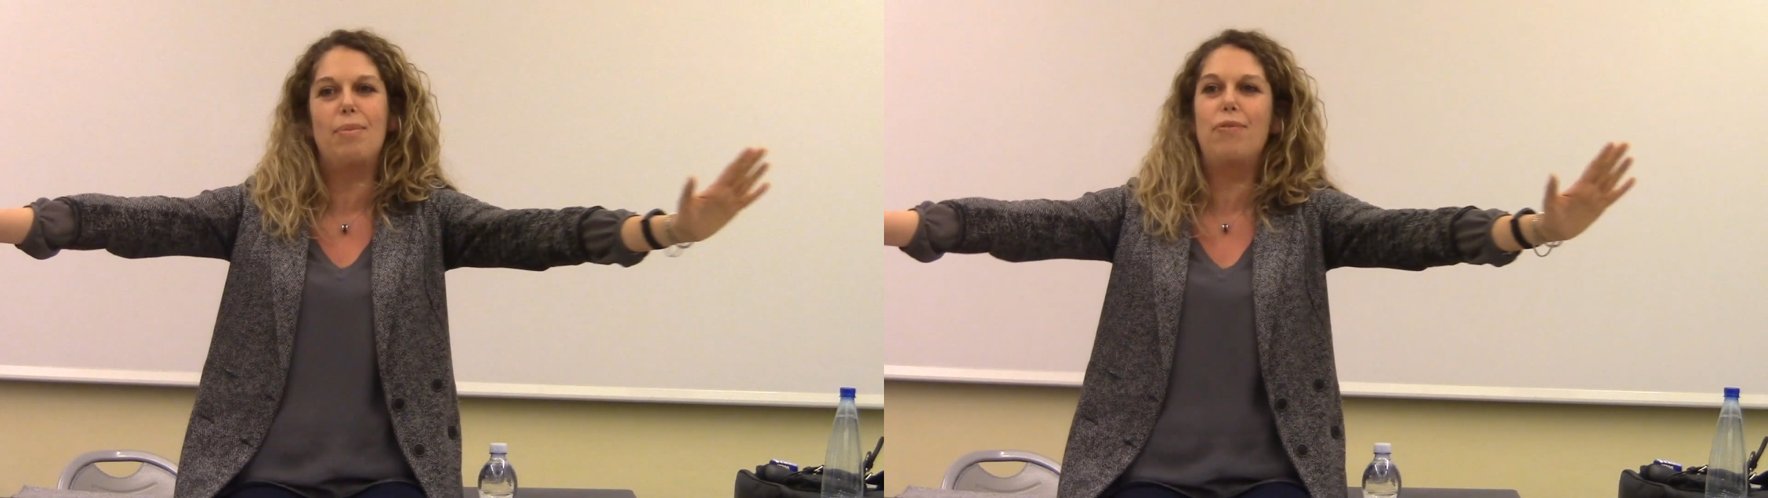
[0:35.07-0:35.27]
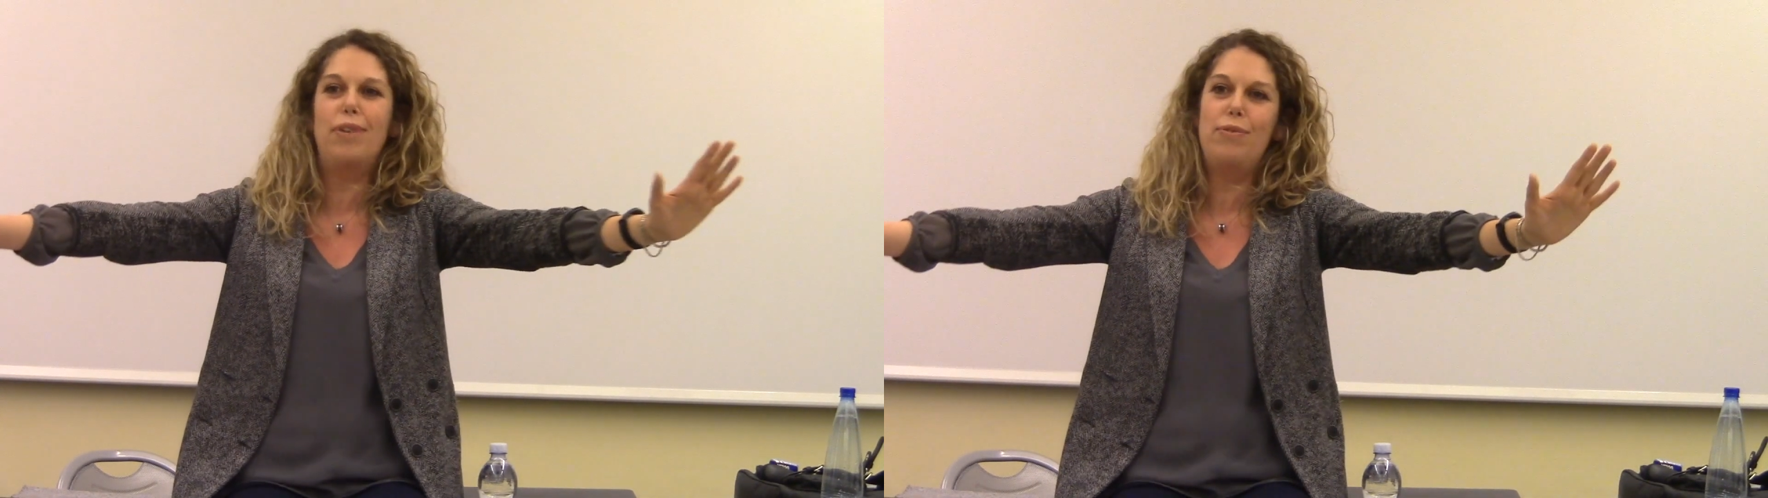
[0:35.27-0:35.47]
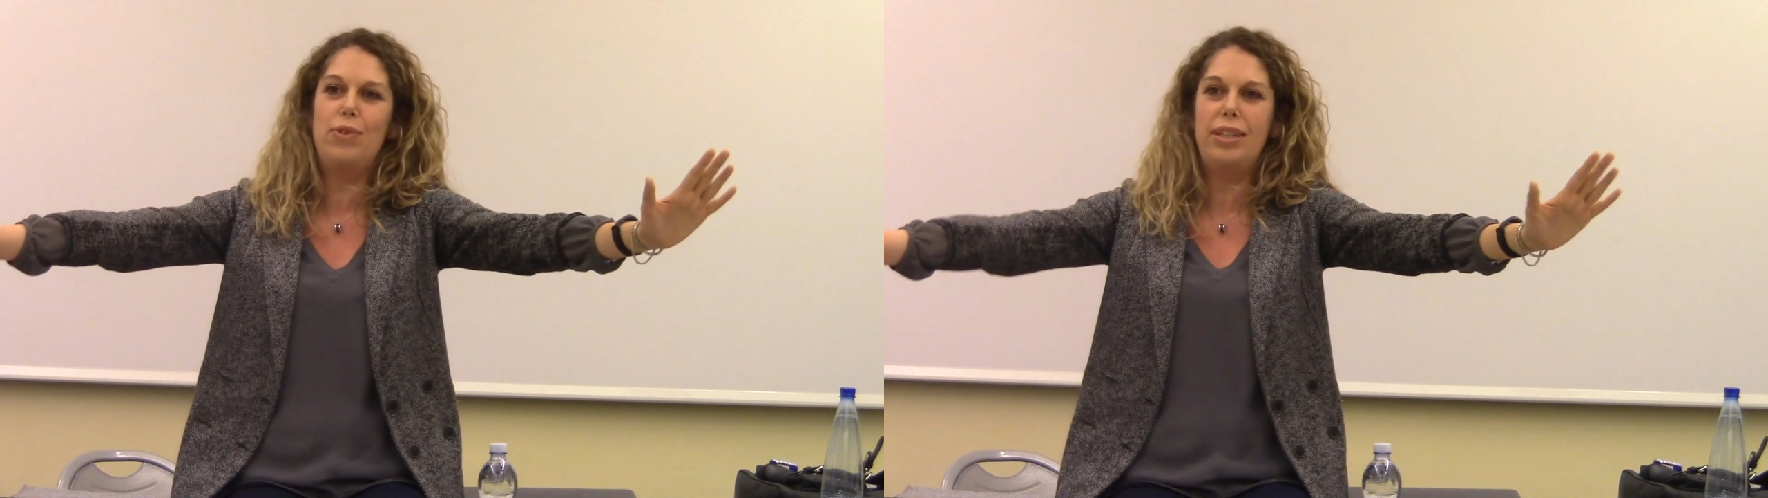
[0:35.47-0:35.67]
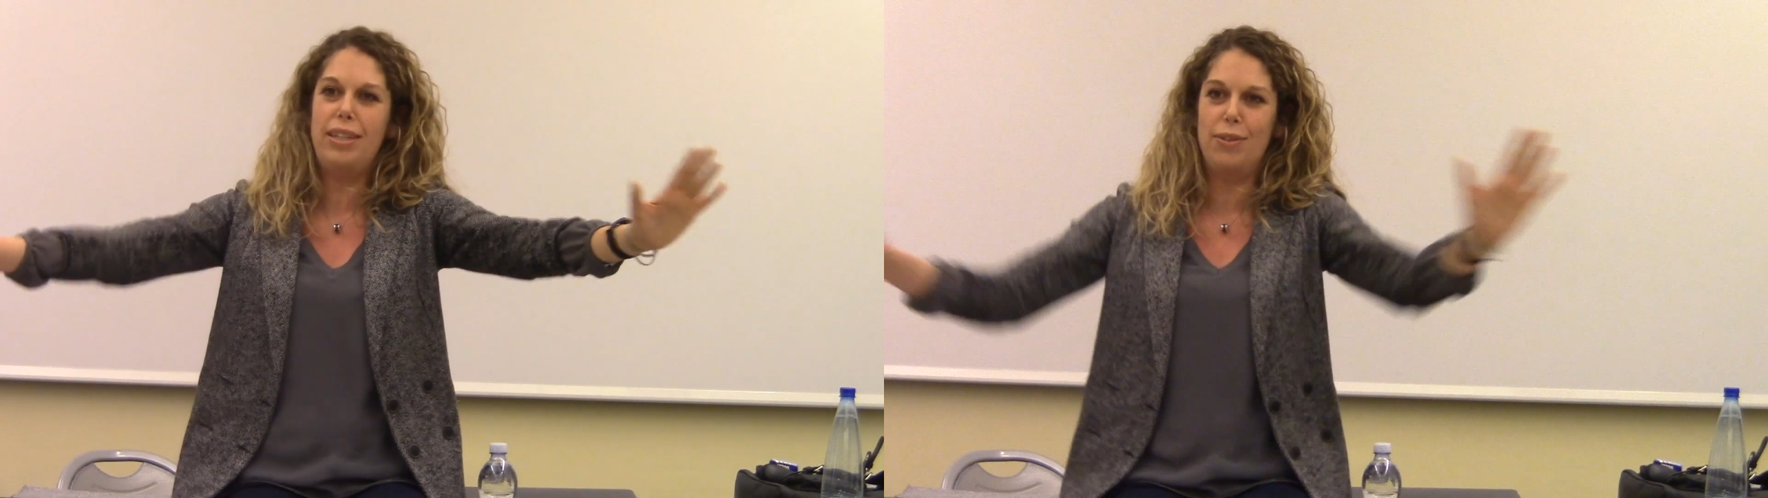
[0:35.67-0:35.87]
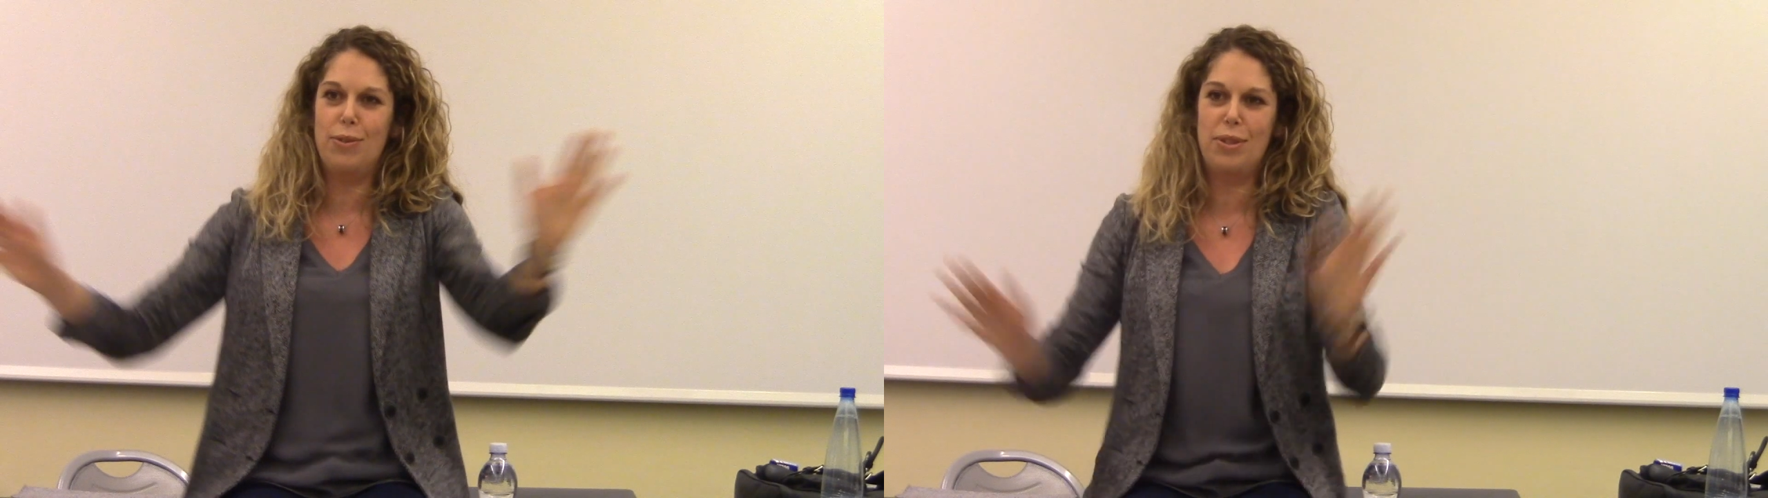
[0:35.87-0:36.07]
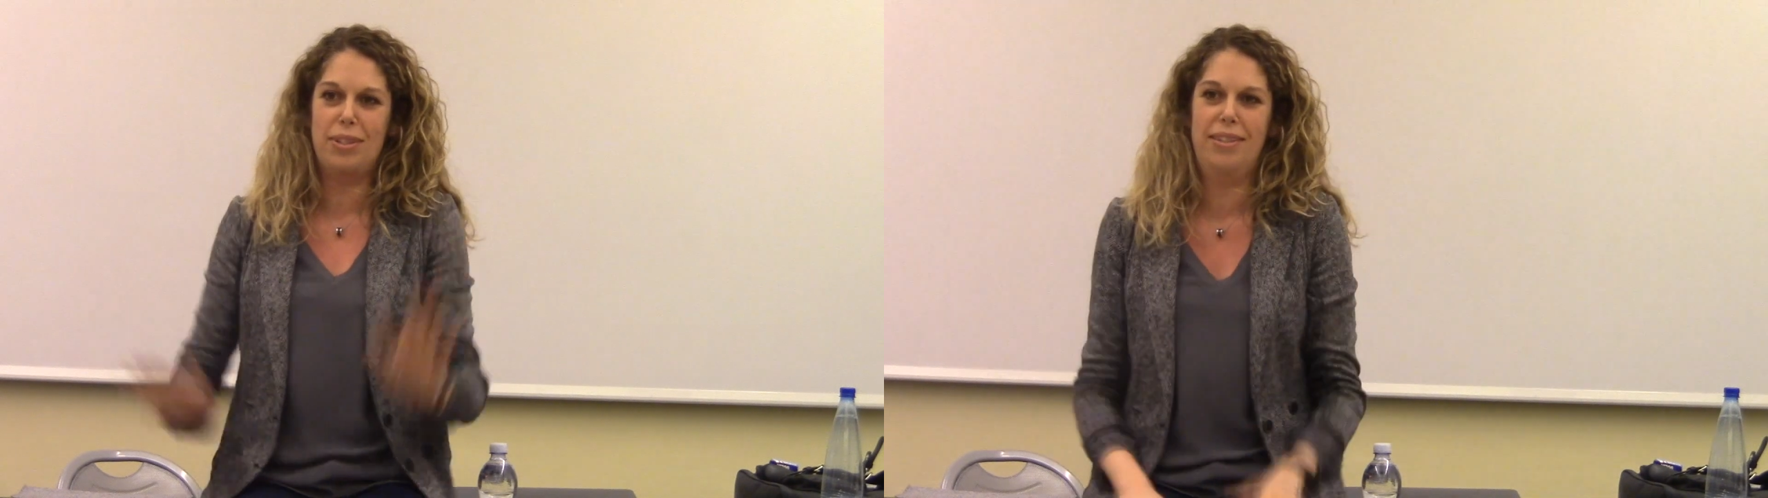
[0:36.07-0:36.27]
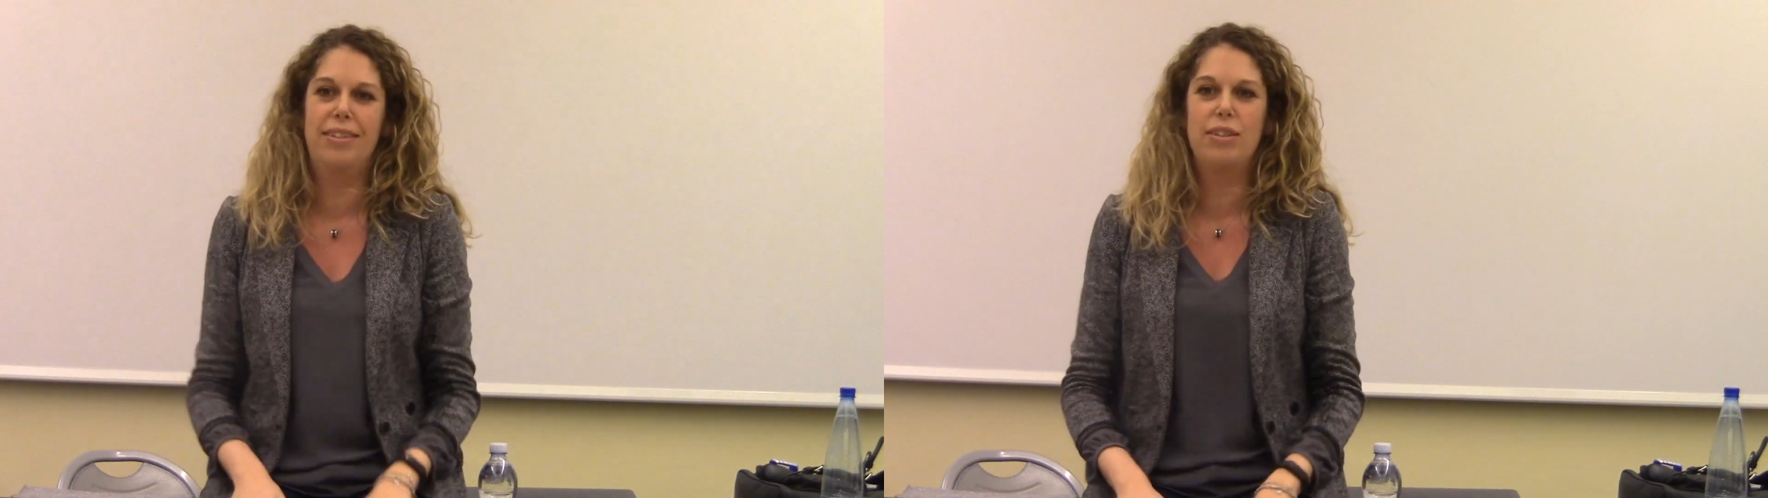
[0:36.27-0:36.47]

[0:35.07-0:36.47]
my favorite heroes.